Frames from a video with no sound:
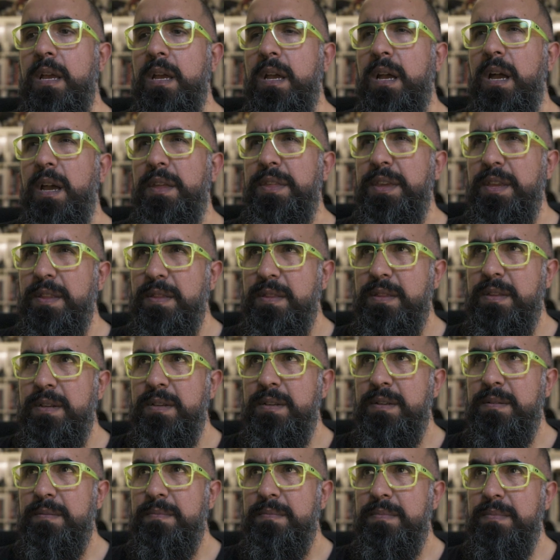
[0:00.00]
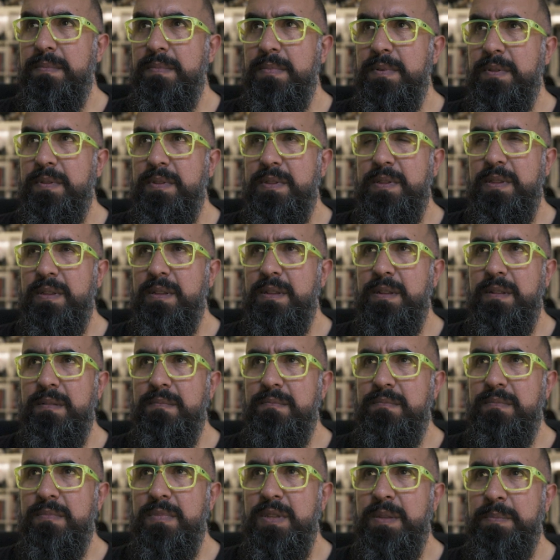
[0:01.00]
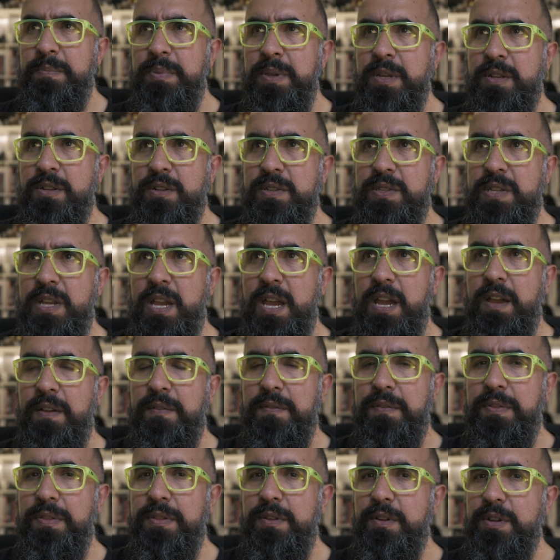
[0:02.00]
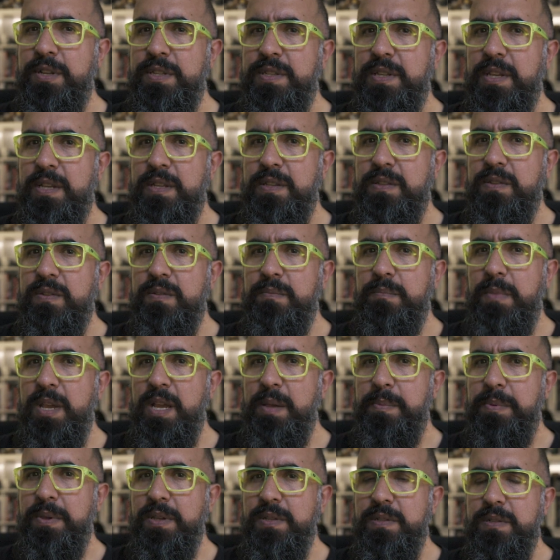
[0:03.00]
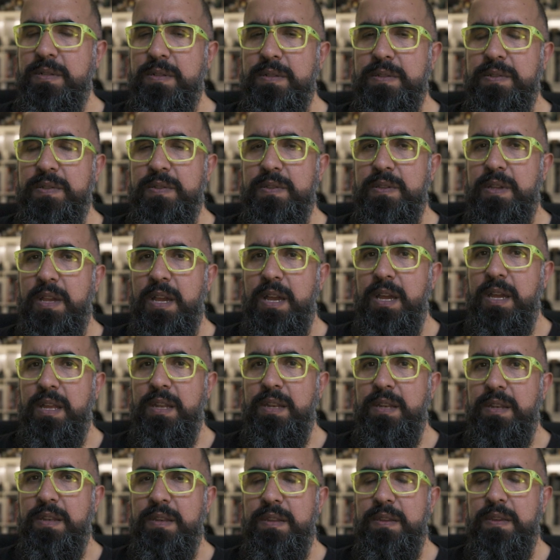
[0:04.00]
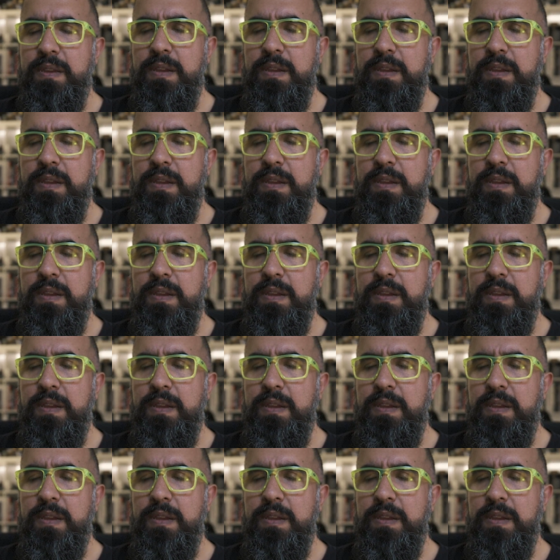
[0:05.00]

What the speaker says: I think the pictures have 36 megapixels and